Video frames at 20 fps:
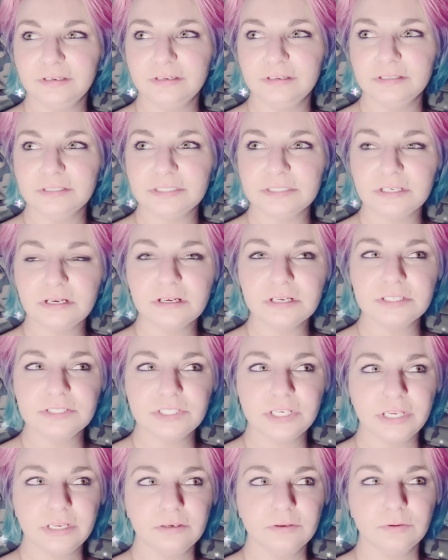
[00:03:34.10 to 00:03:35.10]
start a
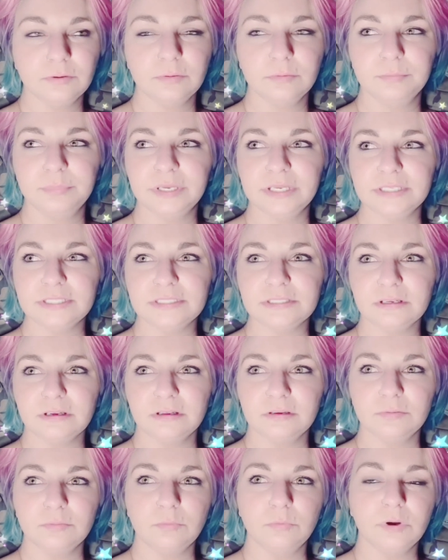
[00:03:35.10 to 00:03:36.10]
channel based
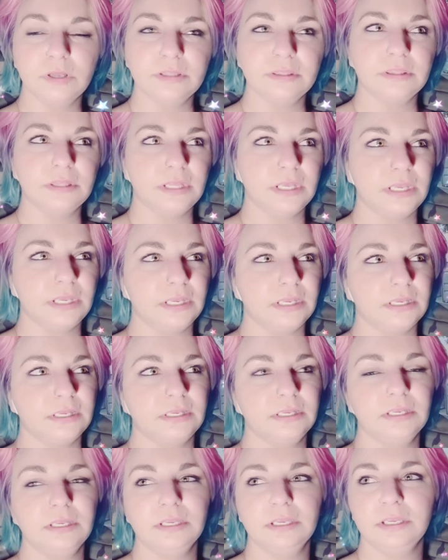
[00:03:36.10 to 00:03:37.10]
on one thing,
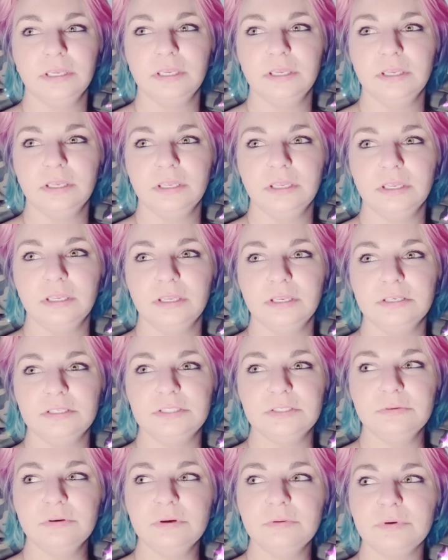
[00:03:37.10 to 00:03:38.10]

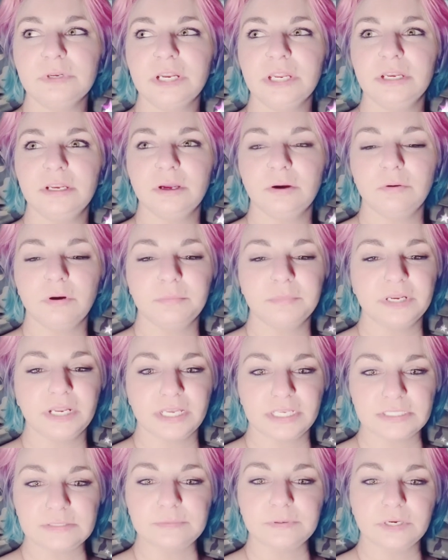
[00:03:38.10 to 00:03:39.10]
do it when I know I'm an
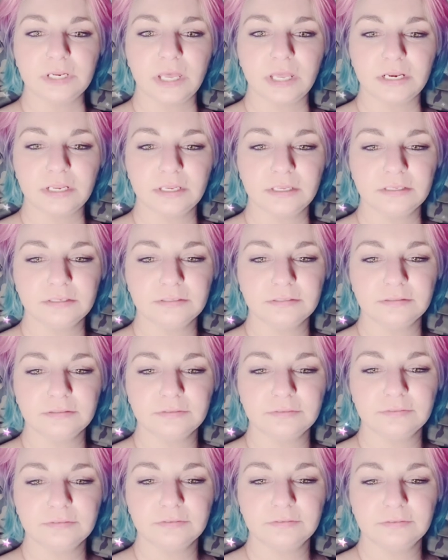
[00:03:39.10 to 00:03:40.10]
expert at it.
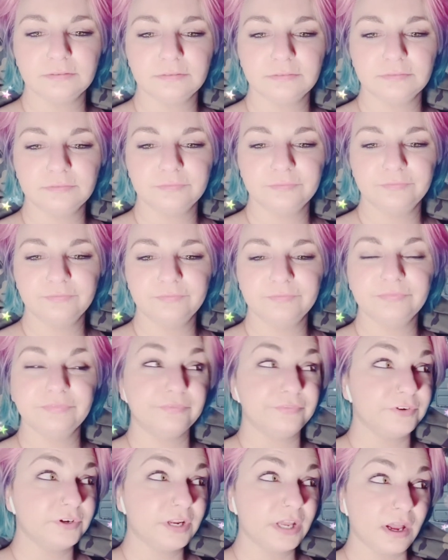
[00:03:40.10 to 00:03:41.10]
And
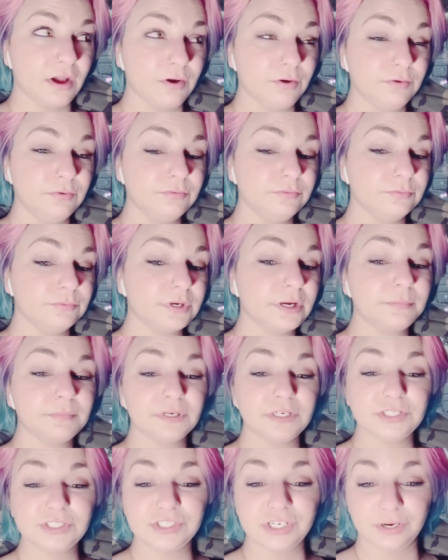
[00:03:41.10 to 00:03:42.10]
for now, what I'm going
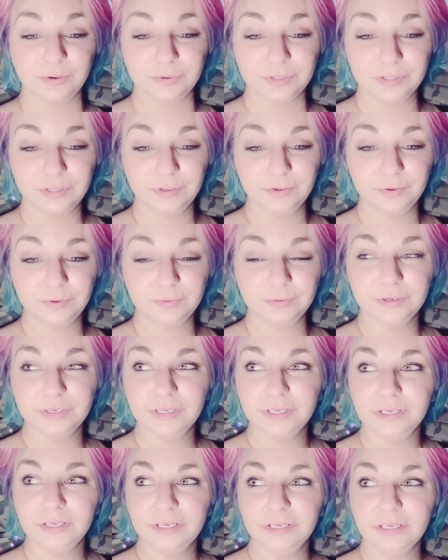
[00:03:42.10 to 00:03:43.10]
to share with you
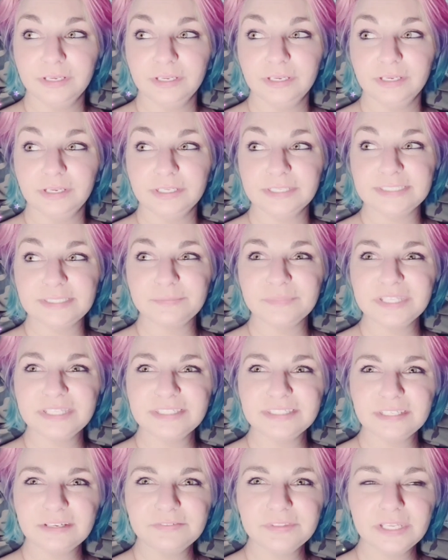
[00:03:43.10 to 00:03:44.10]
is some of the
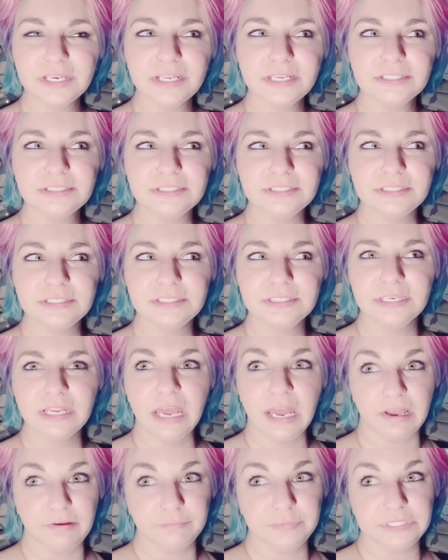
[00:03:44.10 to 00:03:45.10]
stuff that I
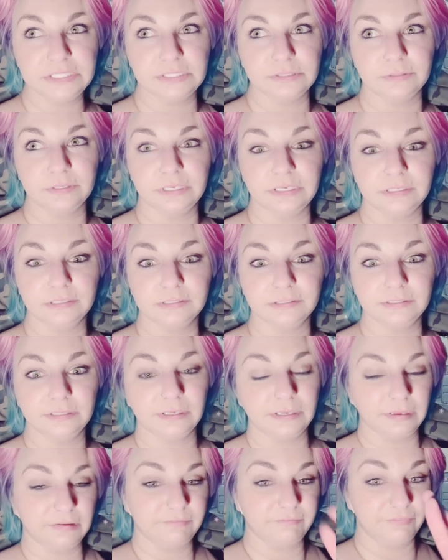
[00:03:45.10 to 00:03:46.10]
have been doing.
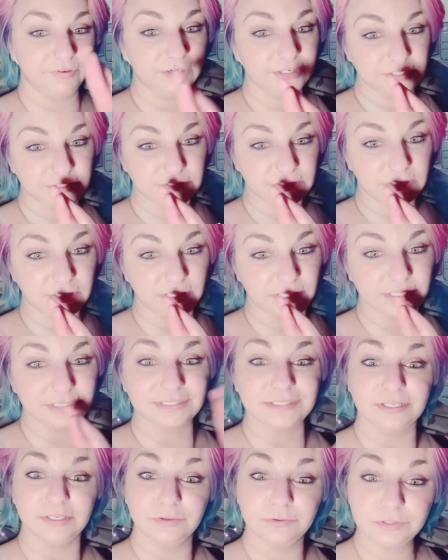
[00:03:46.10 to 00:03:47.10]
Fingers crossed.
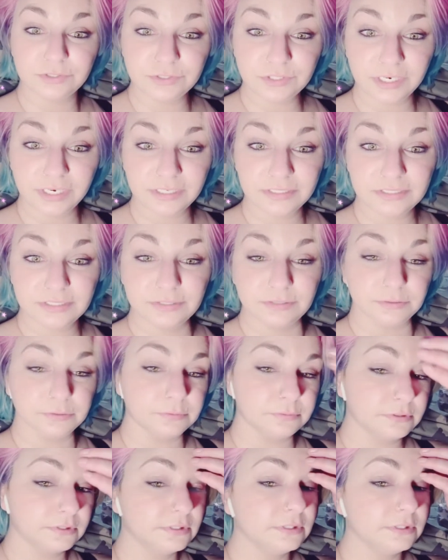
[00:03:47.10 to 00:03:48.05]
You can try it too.